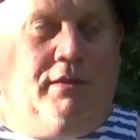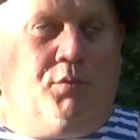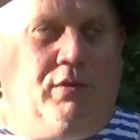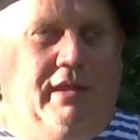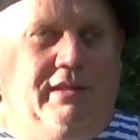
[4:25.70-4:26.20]

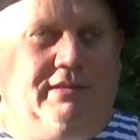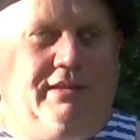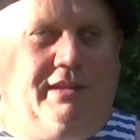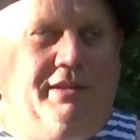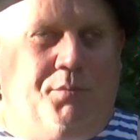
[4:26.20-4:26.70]
were a lot less
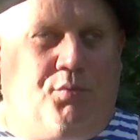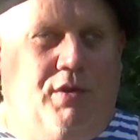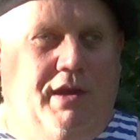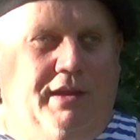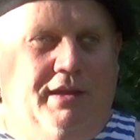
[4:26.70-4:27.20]
likely to
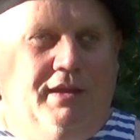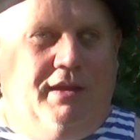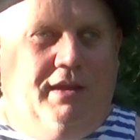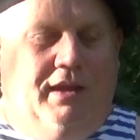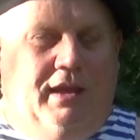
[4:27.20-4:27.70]
break,
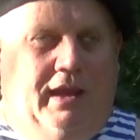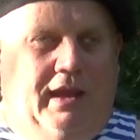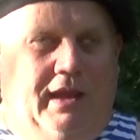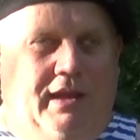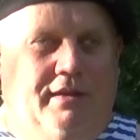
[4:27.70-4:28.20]

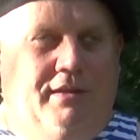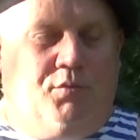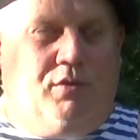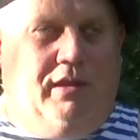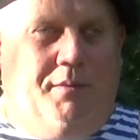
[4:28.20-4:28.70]
and they
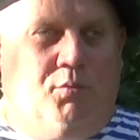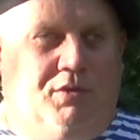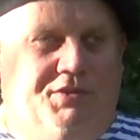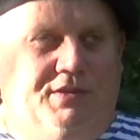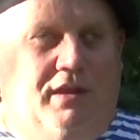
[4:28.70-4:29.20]
were a lot
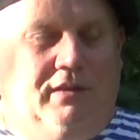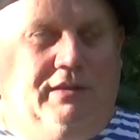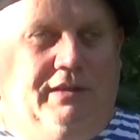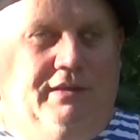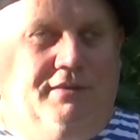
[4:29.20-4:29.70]
more
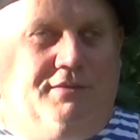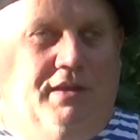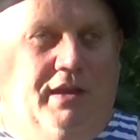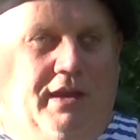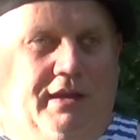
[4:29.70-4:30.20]
solidly
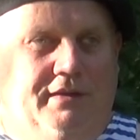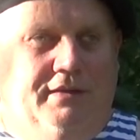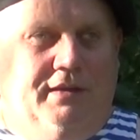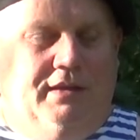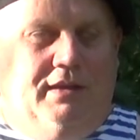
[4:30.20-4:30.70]
designed,
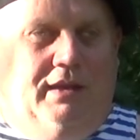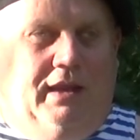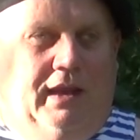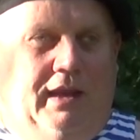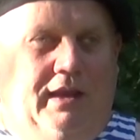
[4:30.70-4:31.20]

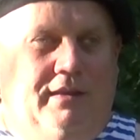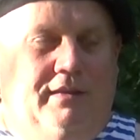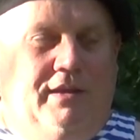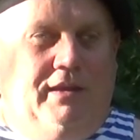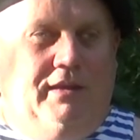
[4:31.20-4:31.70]
and
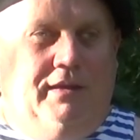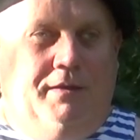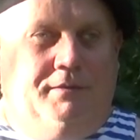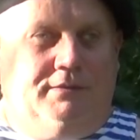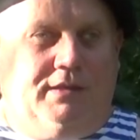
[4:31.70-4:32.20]

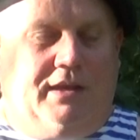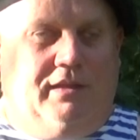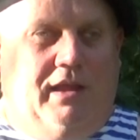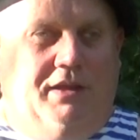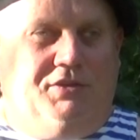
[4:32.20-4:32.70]
they
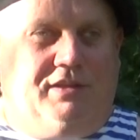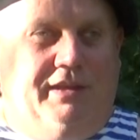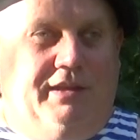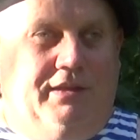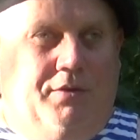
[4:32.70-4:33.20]

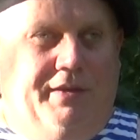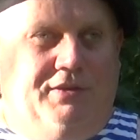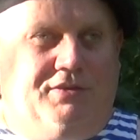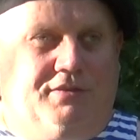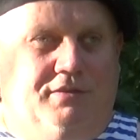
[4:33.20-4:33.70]
psychologically, they
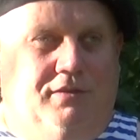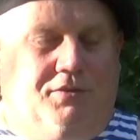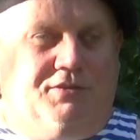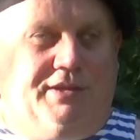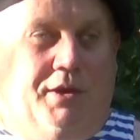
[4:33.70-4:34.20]
just
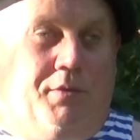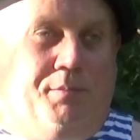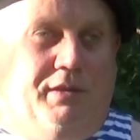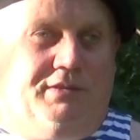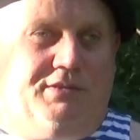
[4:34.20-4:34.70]
looked scary.
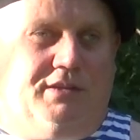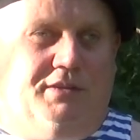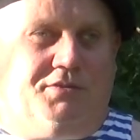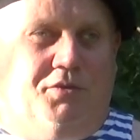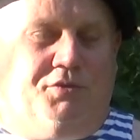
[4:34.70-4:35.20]
Plus
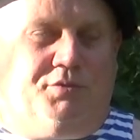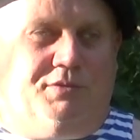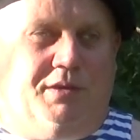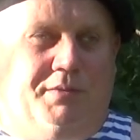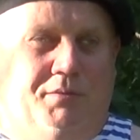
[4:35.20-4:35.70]
soldiers
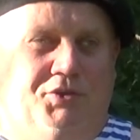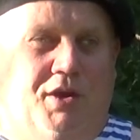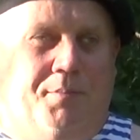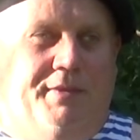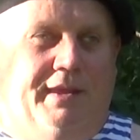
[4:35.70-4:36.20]
would sometimes
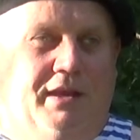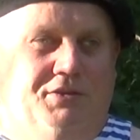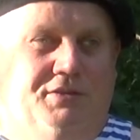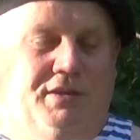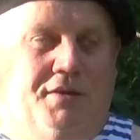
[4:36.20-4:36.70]
sharpen the
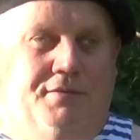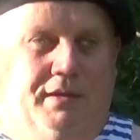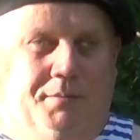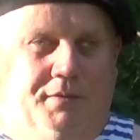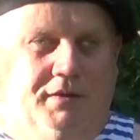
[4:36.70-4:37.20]
edges of
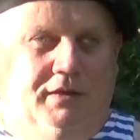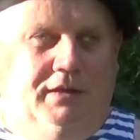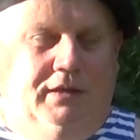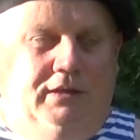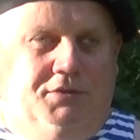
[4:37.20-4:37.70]
them,
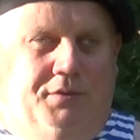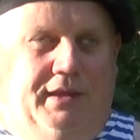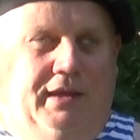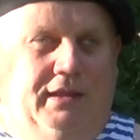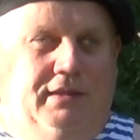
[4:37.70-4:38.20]
so when
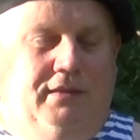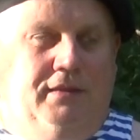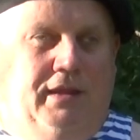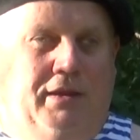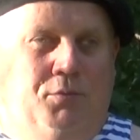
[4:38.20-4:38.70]
they hit,
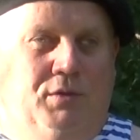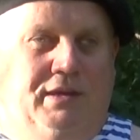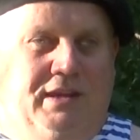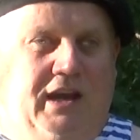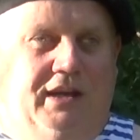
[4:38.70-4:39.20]
they would
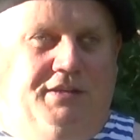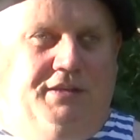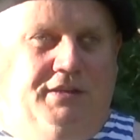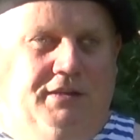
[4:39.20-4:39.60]
cut